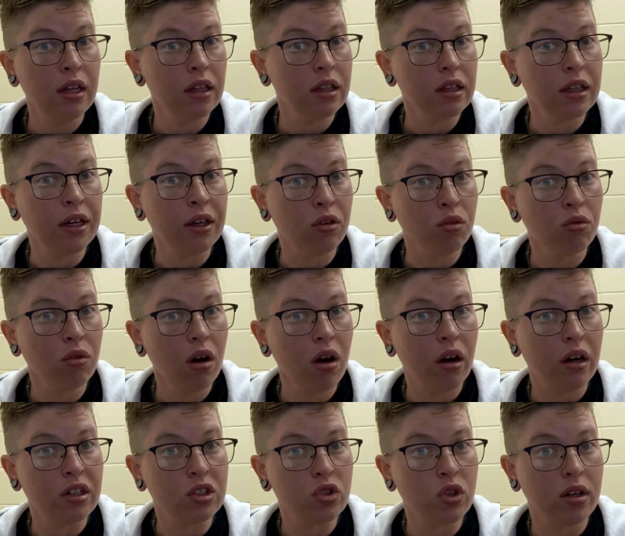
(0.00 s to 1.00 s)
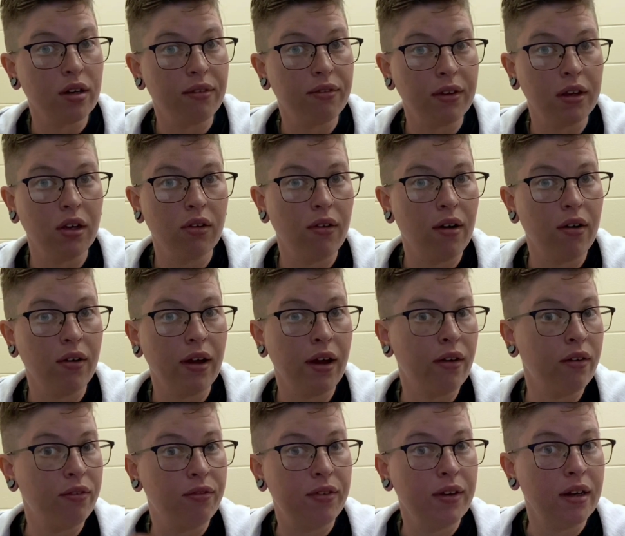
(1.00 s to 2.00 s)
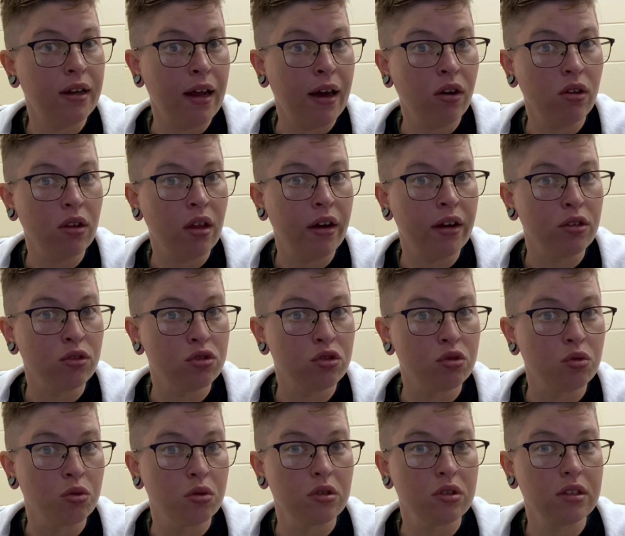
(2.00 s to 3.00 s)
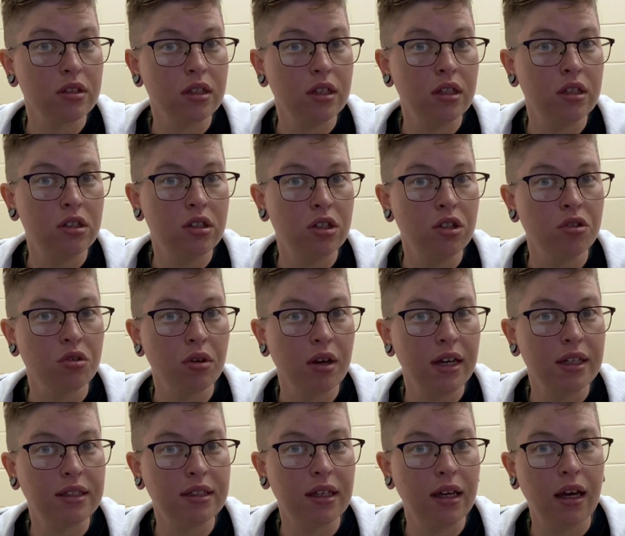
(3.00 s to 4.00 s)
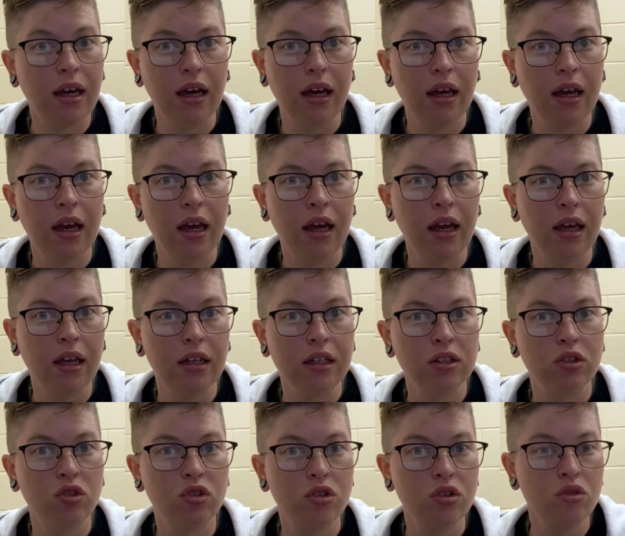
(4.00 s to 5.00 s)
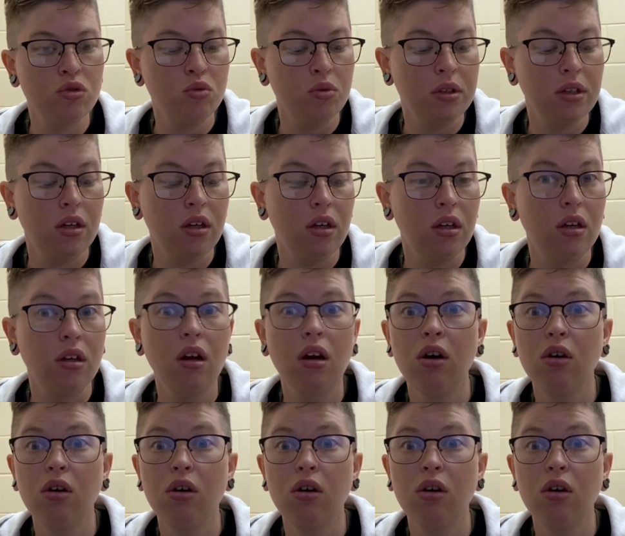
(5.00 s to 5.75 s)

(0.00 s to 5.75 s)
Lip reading: later on trying to figure out how to fit an outlier source into your essay and it's due in,